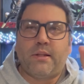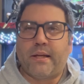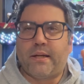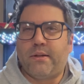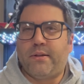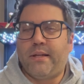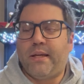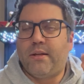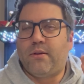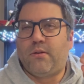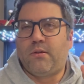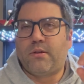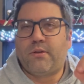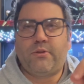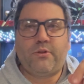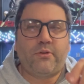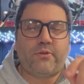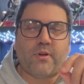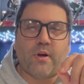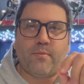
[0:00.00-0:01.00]
needle, or
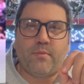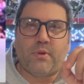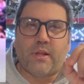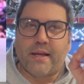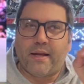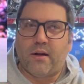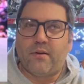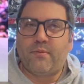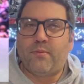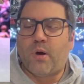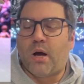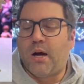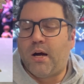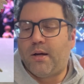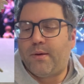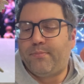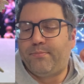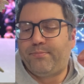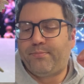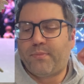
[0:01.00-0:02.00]
just something like
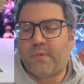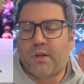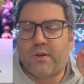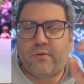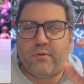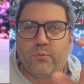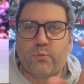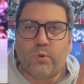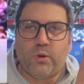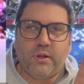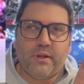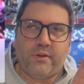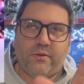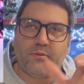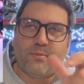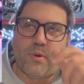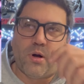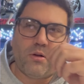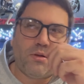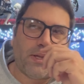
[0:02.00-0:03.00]
a really
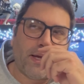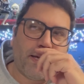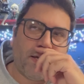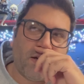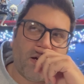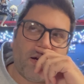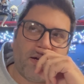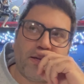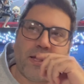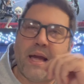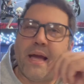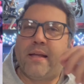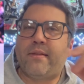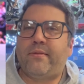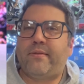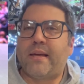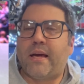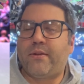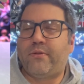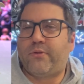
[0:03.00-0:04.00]
small, like a
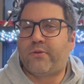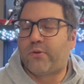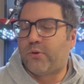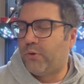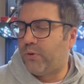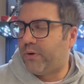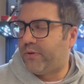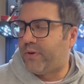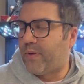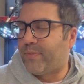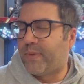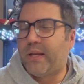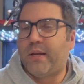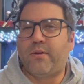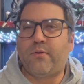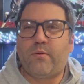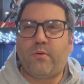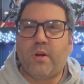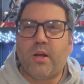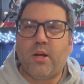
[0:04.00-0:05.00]
handset screw or
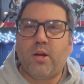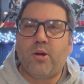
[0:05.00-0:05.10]
something,